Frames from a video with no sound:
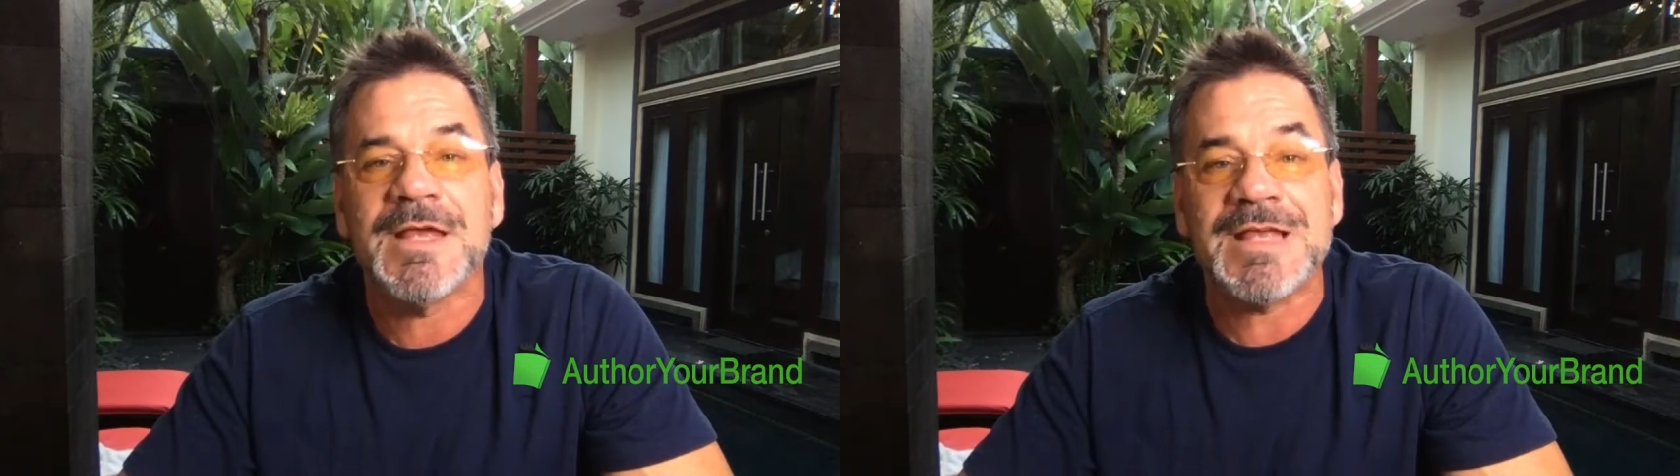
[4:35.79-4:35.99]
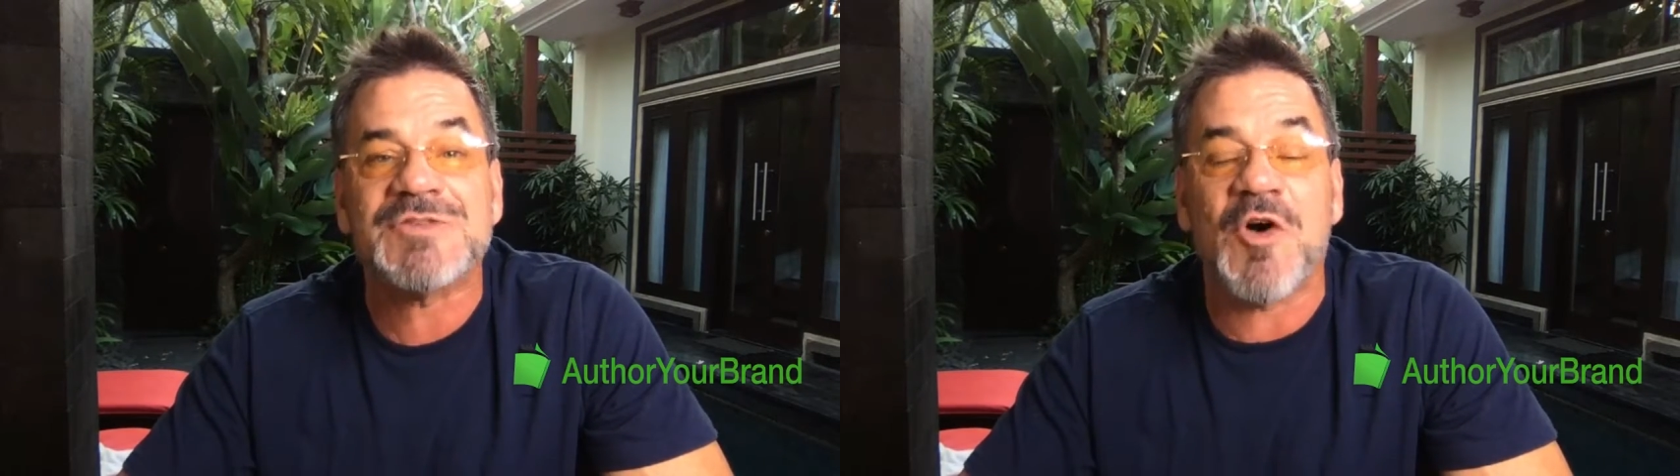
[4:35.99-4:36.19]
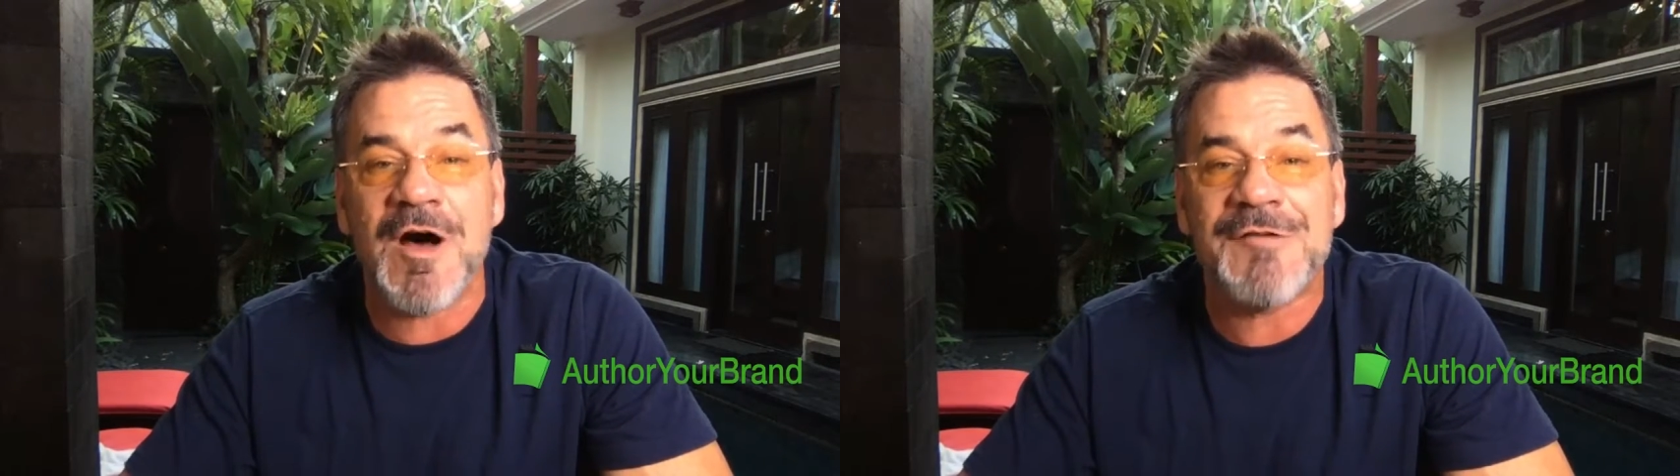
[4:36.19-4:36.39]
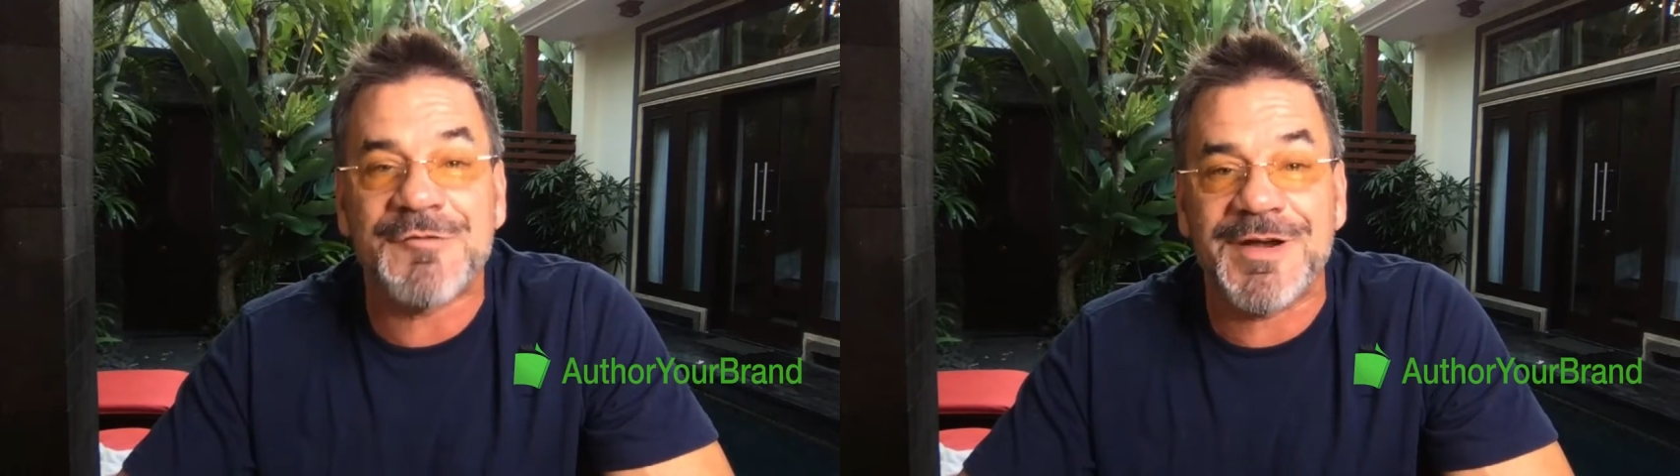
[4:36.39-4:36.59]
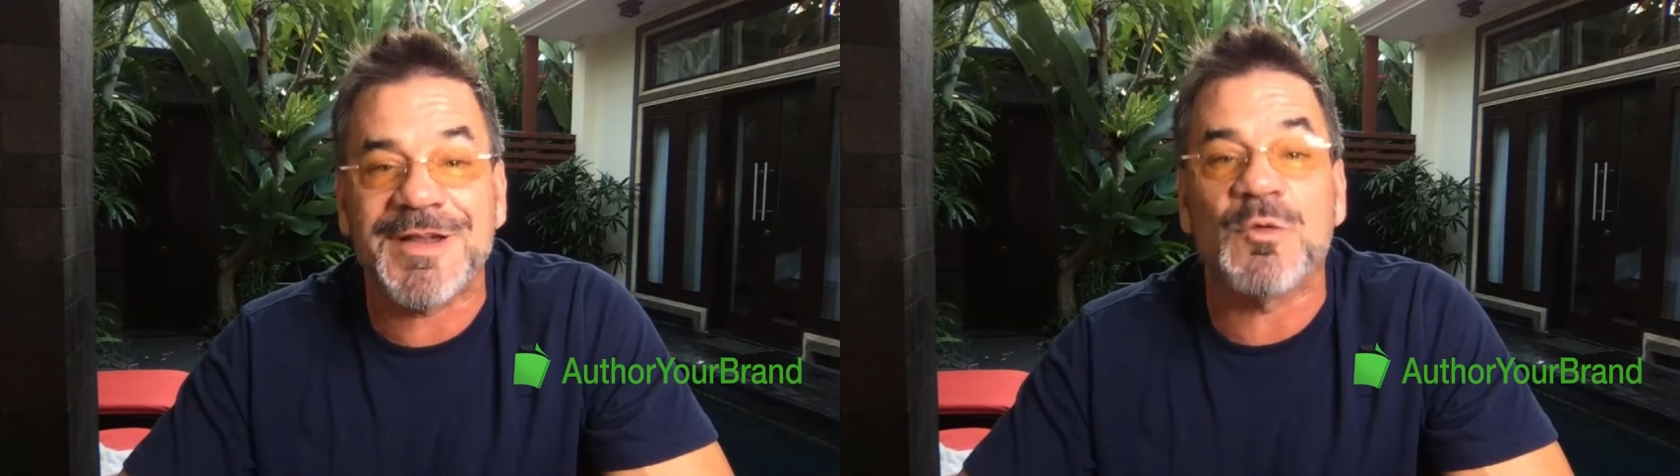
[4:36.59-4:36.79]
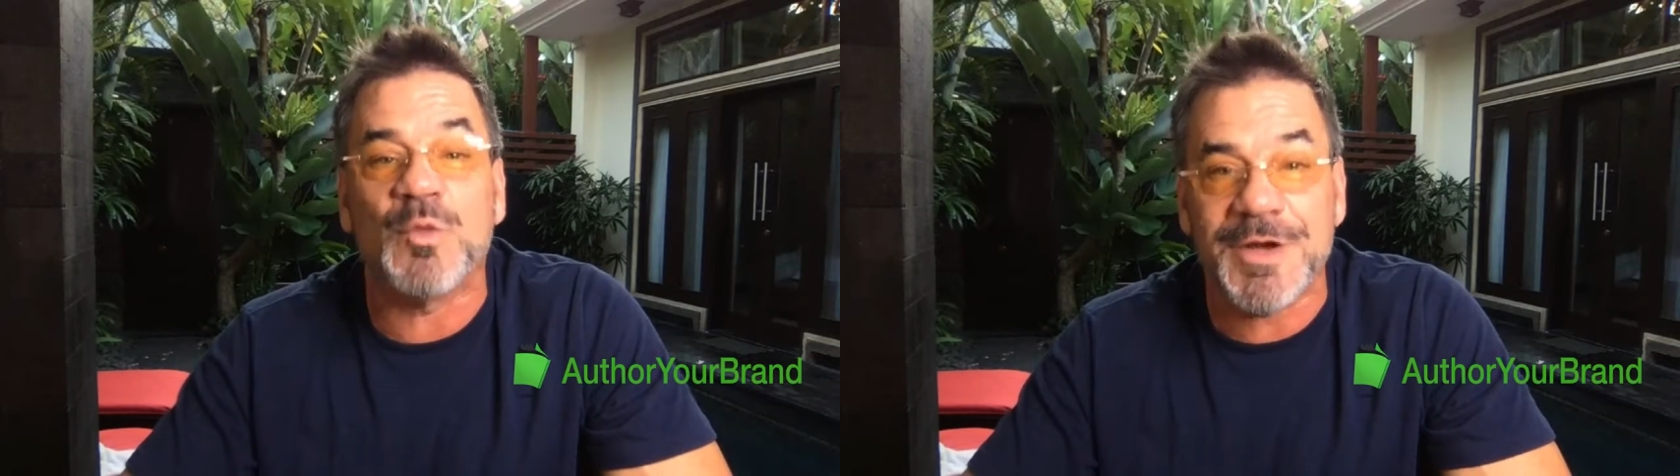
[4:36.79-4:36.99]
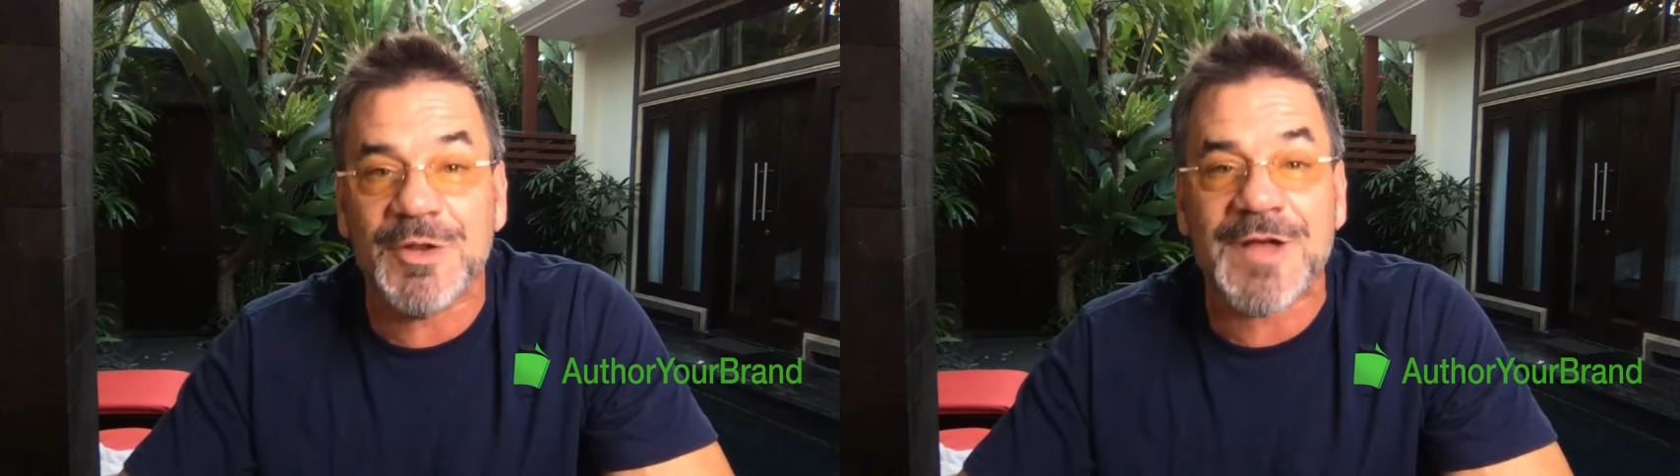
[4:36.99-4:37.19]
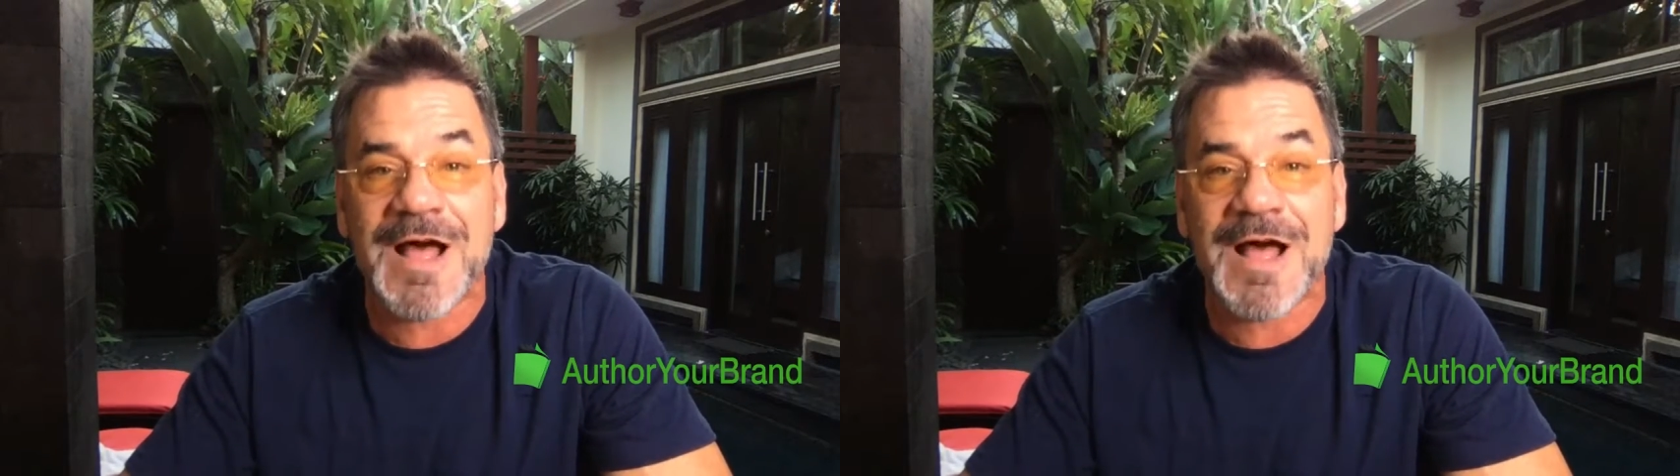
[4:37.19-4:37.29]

is offering real